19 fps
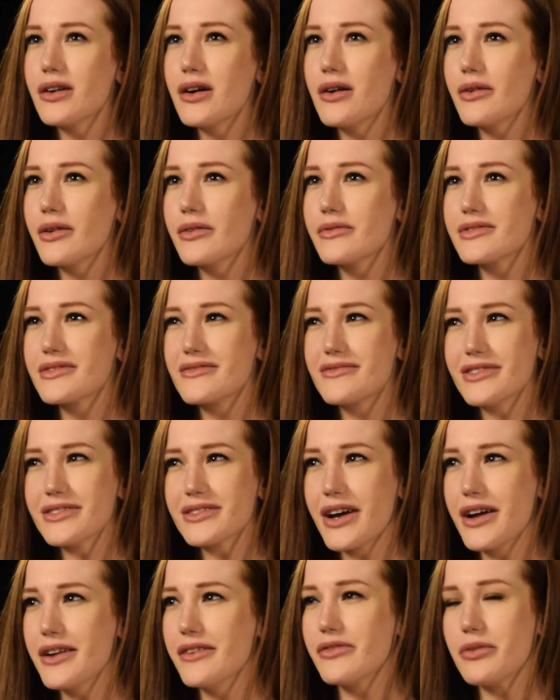know, it was just
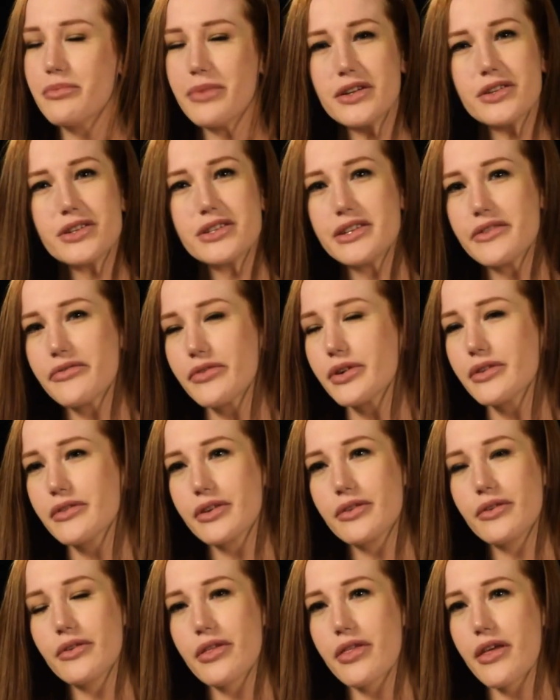kind of a bunch of different
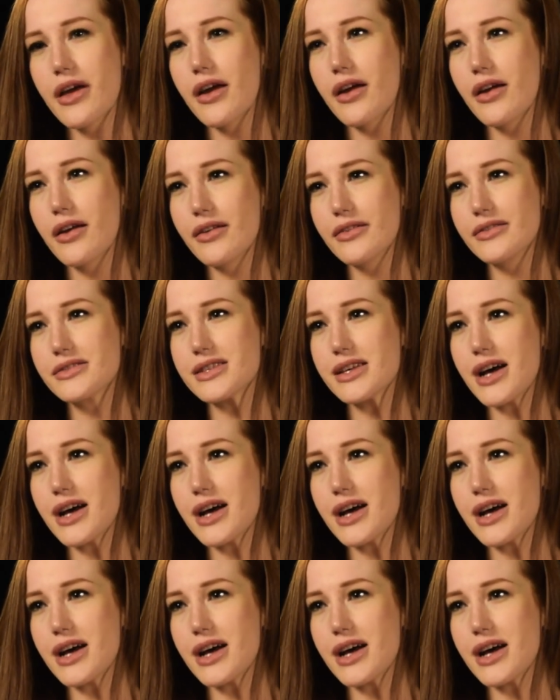little things.